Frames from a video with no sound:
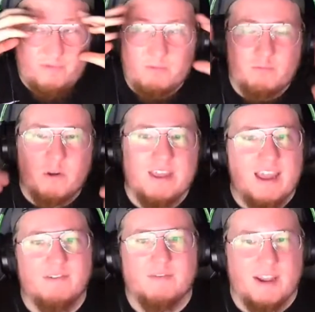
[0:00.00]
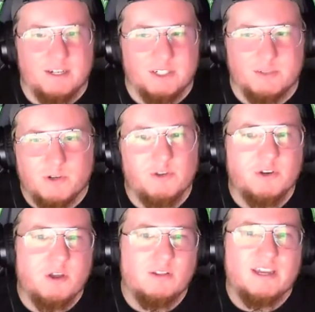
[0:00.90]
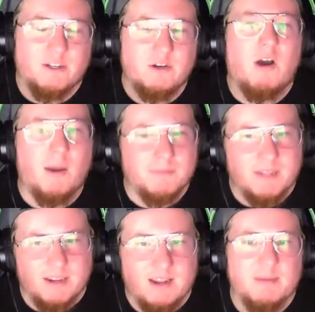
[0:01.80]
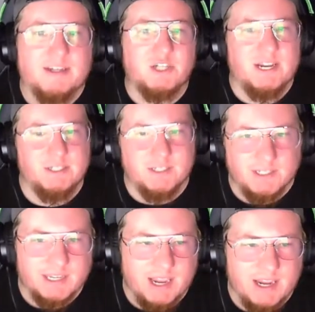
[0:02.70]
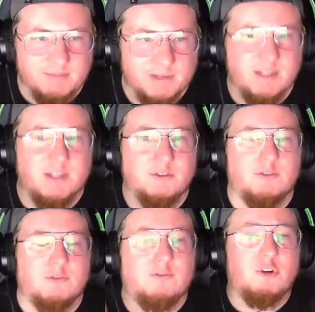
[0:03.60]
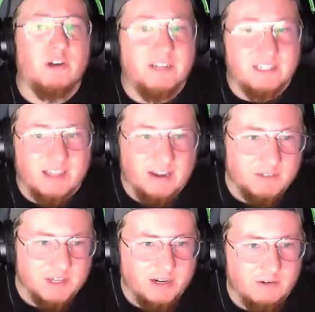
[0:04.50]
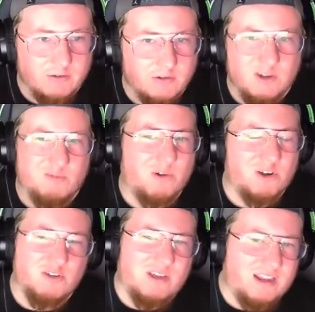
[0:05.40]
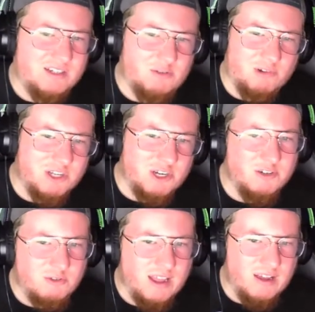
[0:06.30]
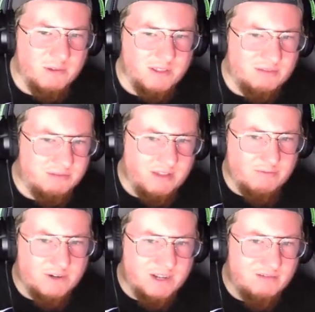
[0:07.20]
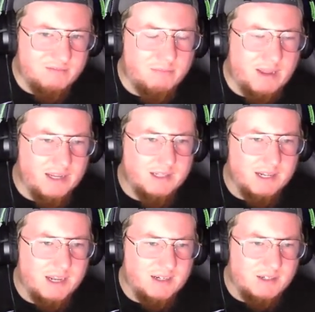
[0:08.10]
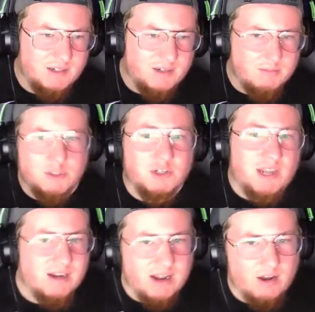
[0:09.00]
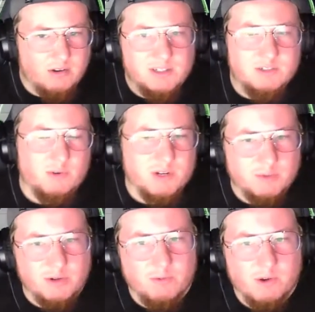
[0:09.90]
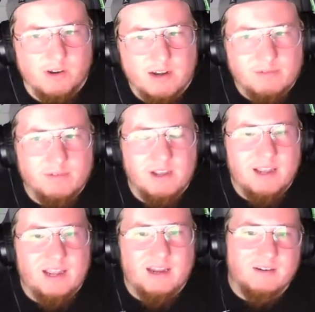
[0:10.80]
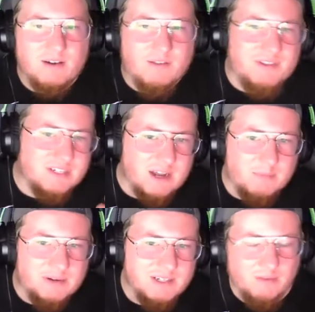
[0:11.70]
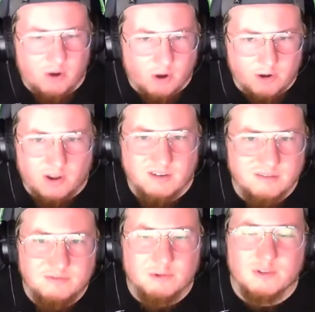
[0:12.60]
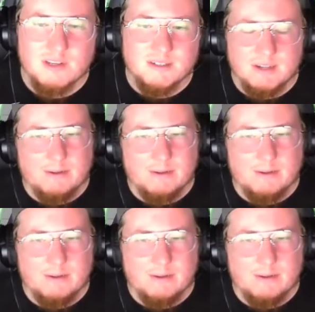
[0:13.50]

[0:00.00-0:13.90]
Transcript: where they have advantages where you can like, you know, update and make changes to the game during its life cycle, where you really couldn't do that with Left 4 Dead back in the day, mm-hmm. but you right. can now, because 2021 never, and these companies have a hard on for these